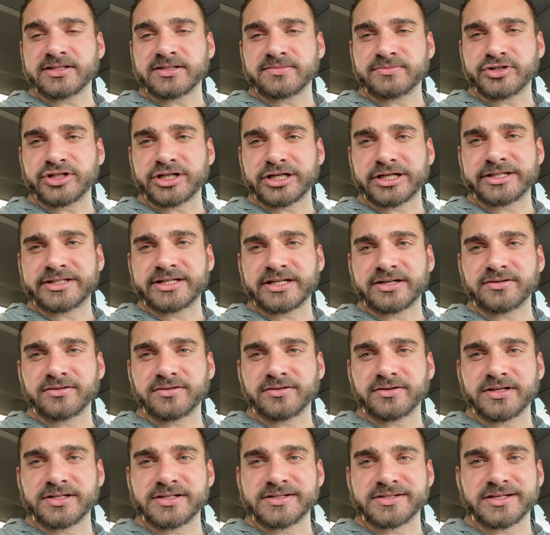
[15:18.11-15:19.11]
some chicken
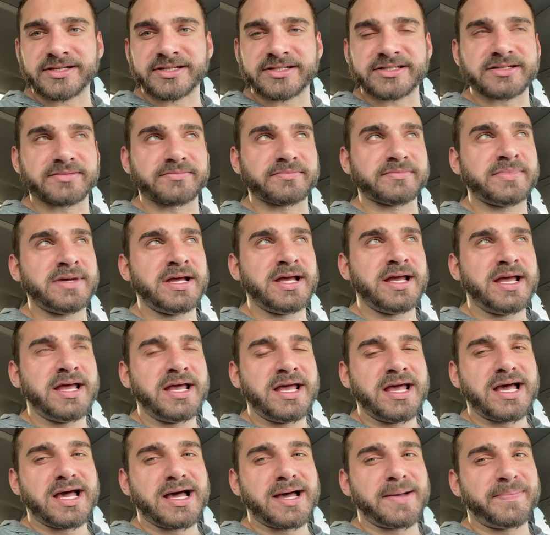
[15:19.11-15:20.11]
tenderloins and get some
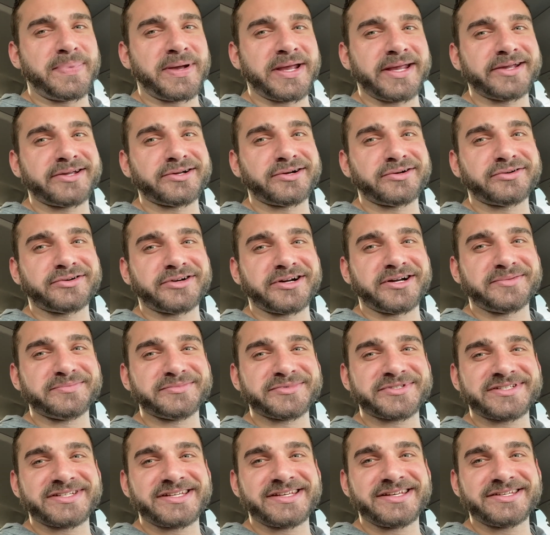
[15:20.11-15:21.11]
panko
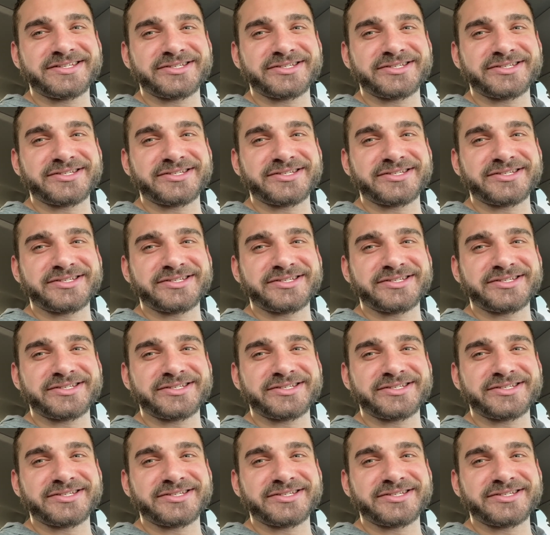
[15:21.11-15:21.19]
crumbs.